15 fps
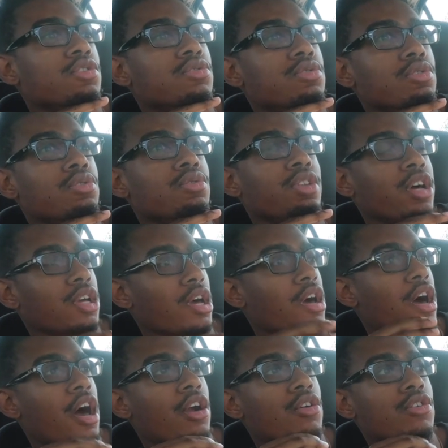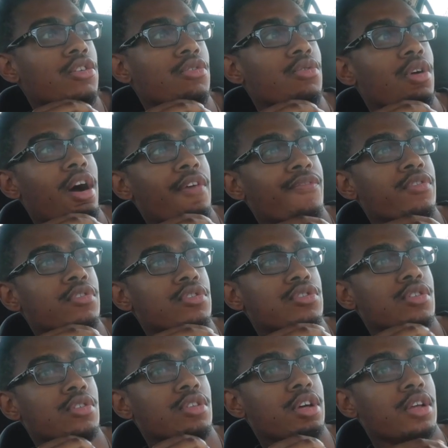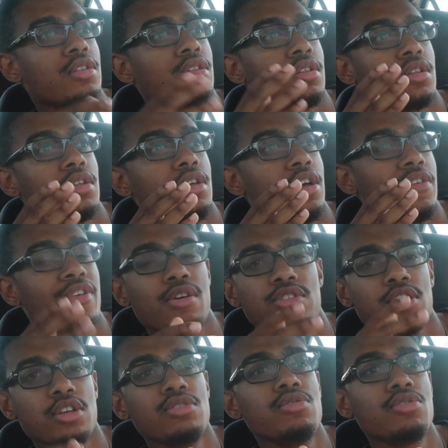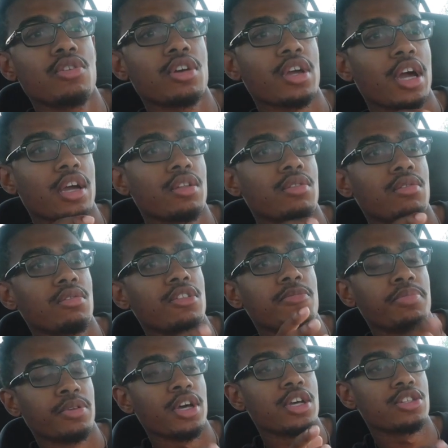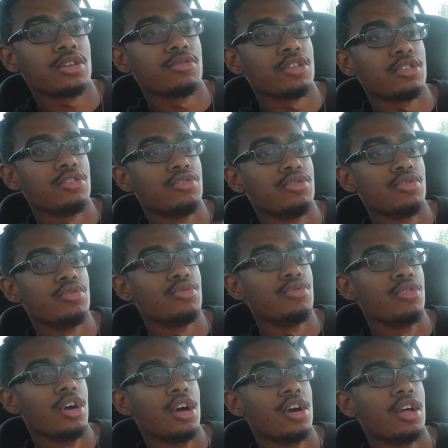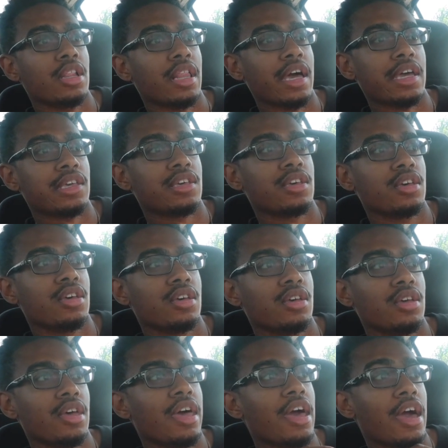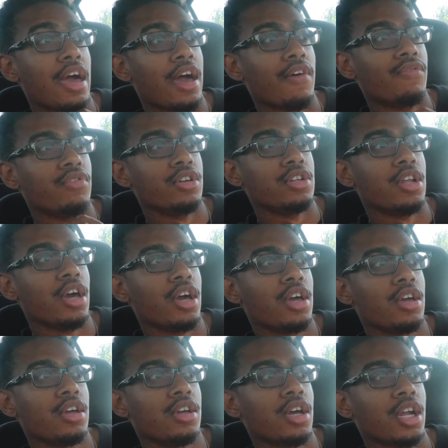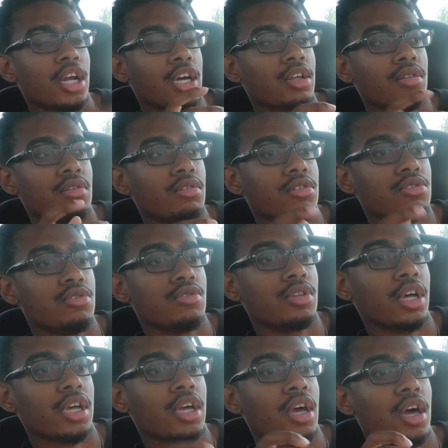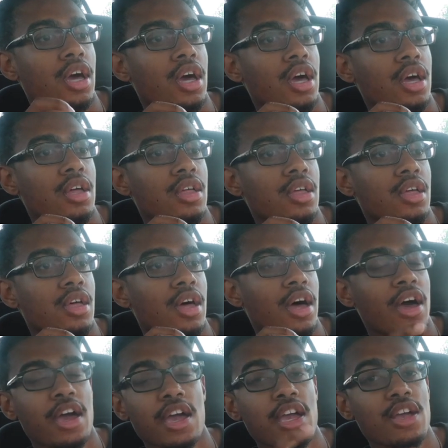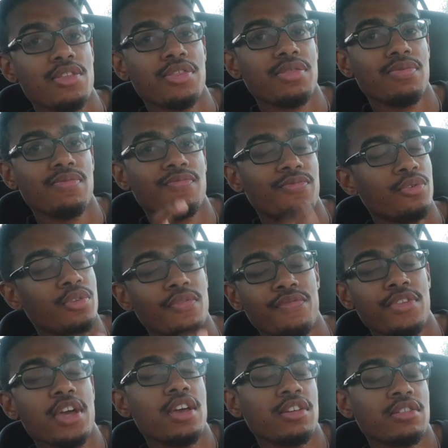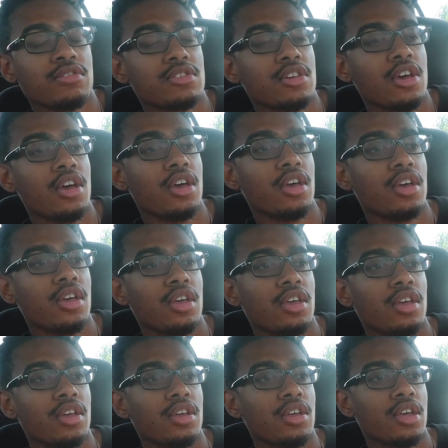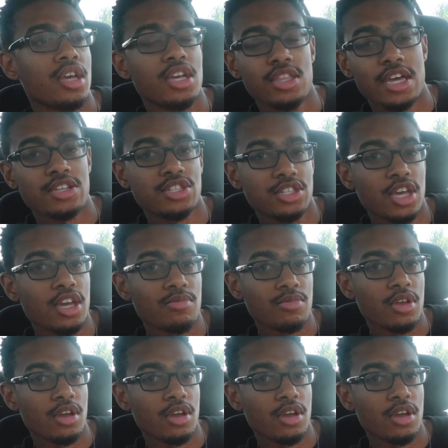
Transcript: to do. Like, I don't know. I feel as though, like, if I was in New York, I could literally plan something to do, like, every day. And I could literally do, like, a handful of things in that same